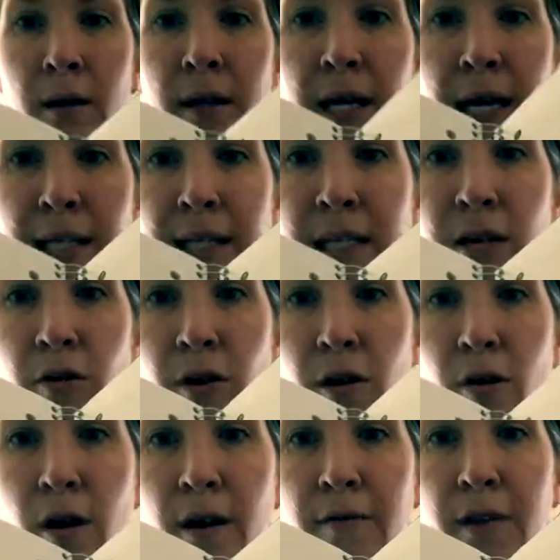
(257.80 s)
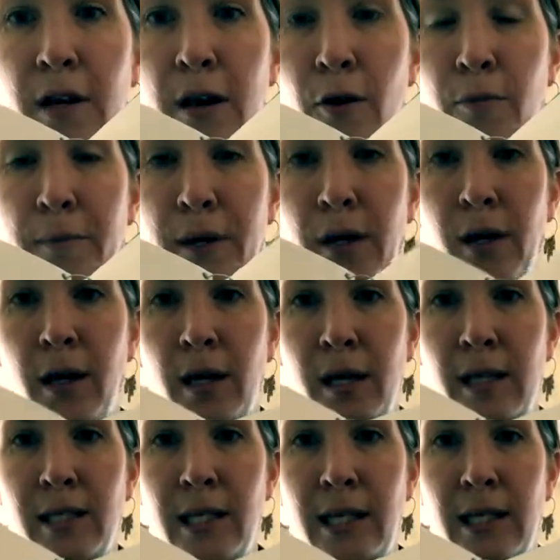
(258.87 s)
the exterior of the notebook
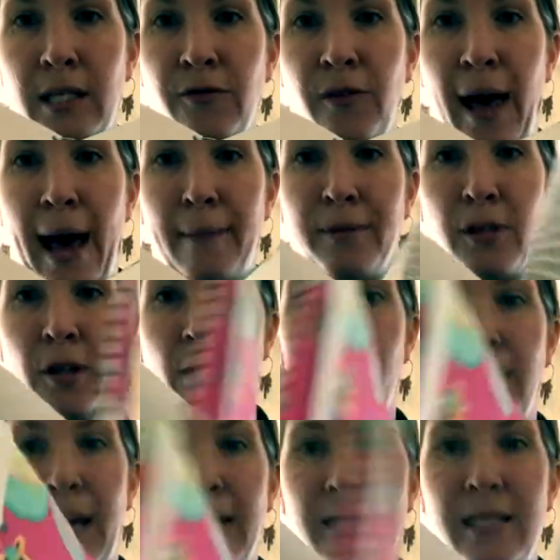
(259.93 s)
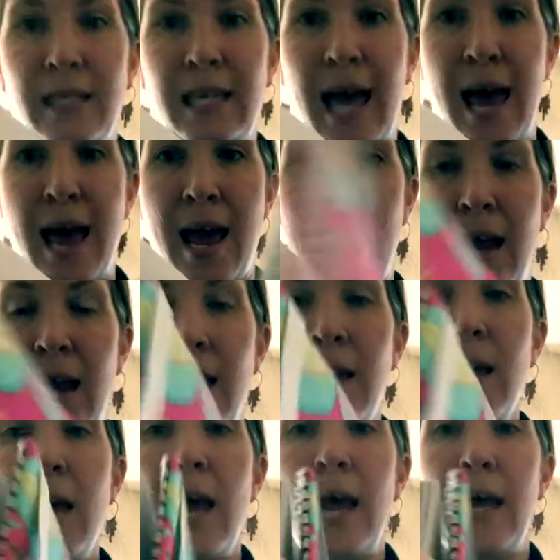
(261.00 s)
into these flaps so that they stay
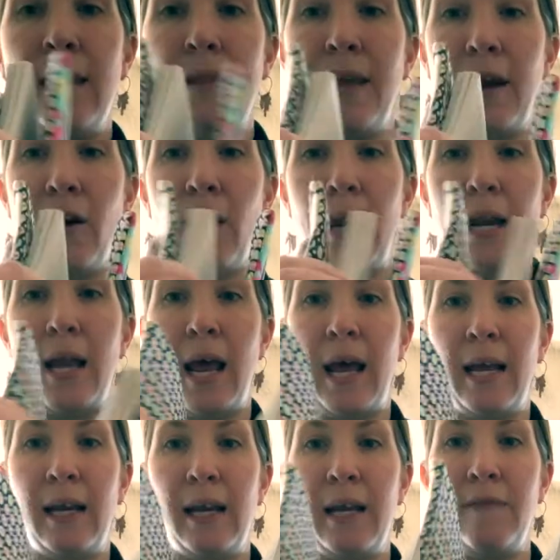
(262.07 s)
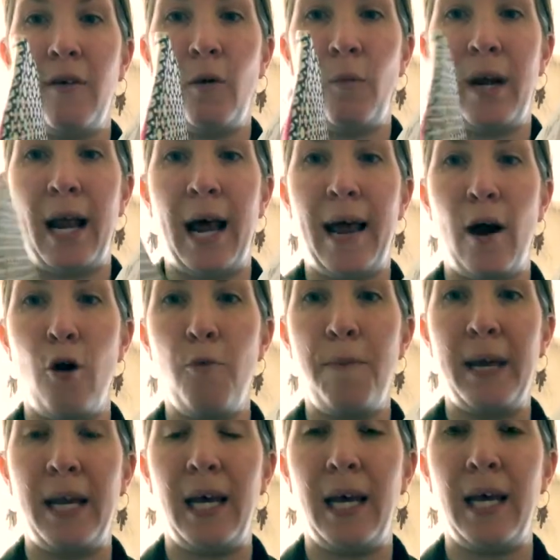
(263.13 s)
in there. And even when I
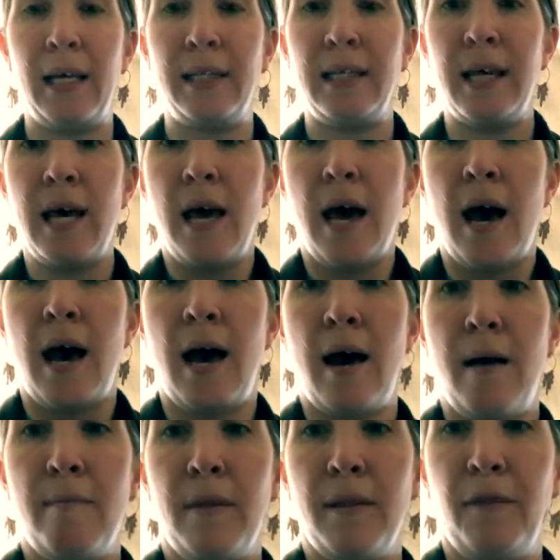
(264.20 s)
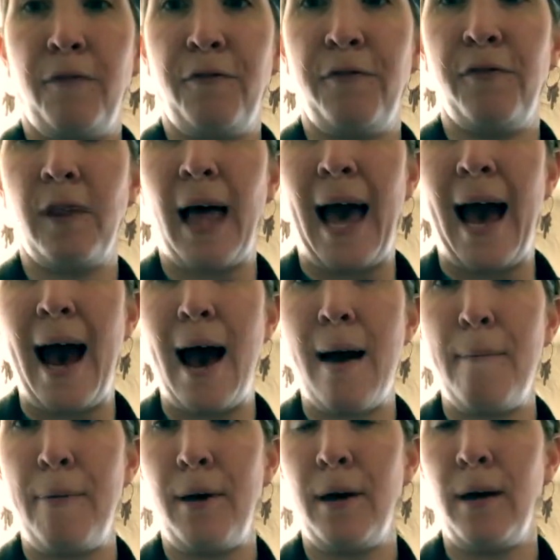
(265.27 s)
open it, the
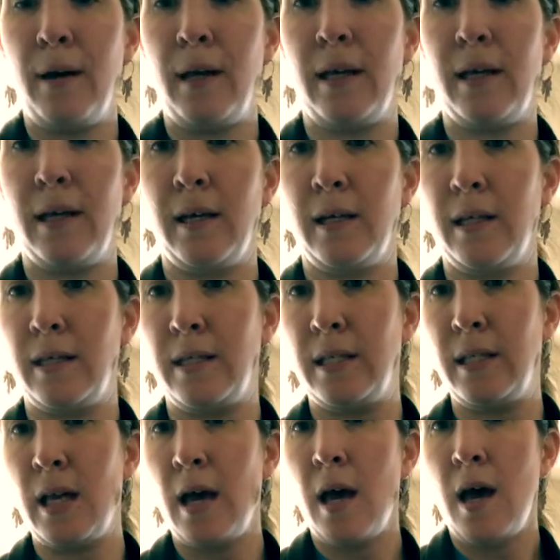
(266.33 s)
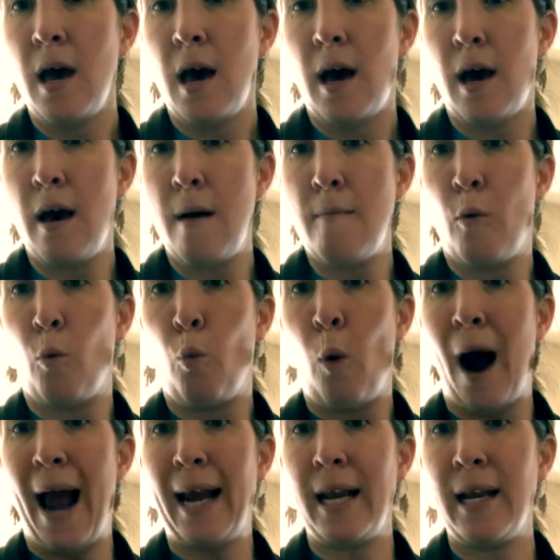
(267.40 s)
flap is
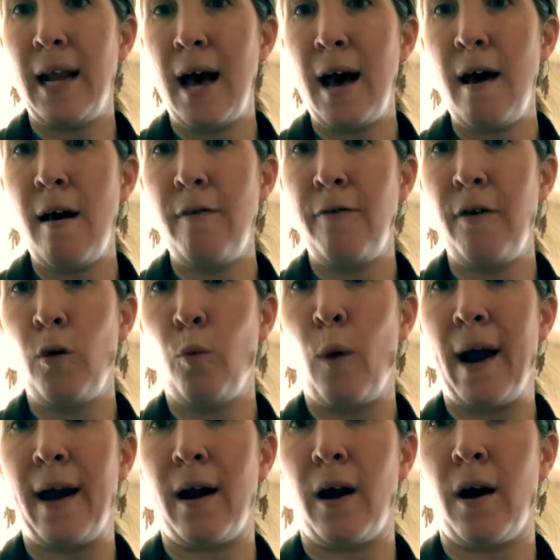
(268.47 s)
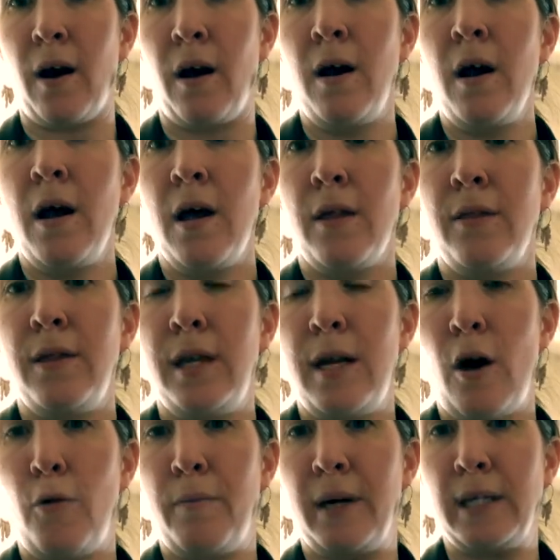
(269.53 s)
wide enough where the
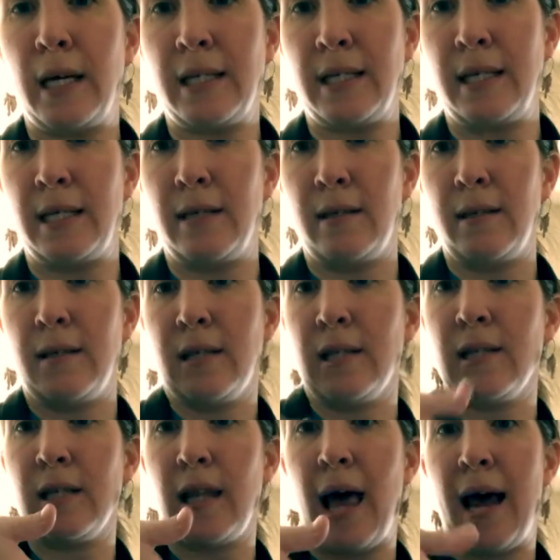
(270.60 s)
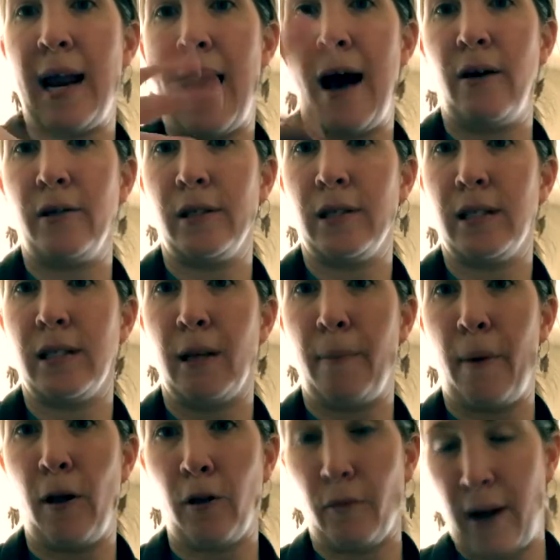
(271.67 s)
notebook doesn't slide out and
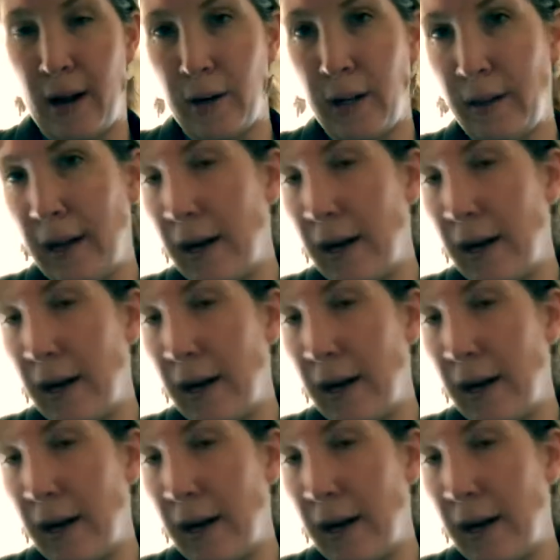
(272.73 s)
slip all around in